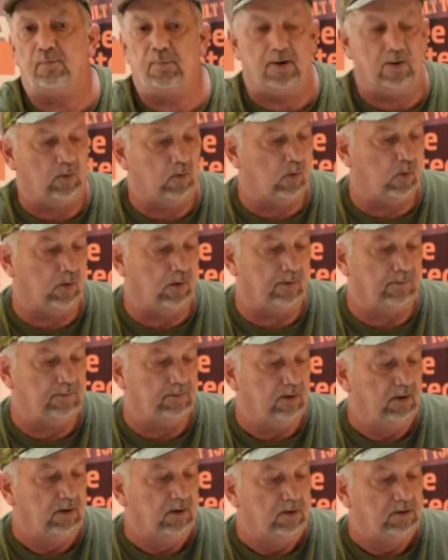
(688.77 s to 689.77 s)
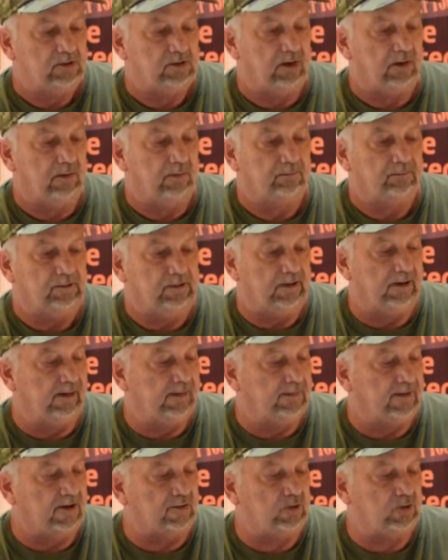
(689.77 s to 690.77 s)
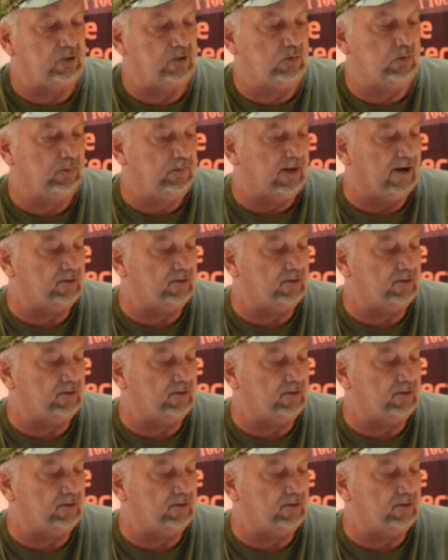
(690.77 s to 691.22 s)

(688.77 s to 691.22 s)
paracord. So that's what you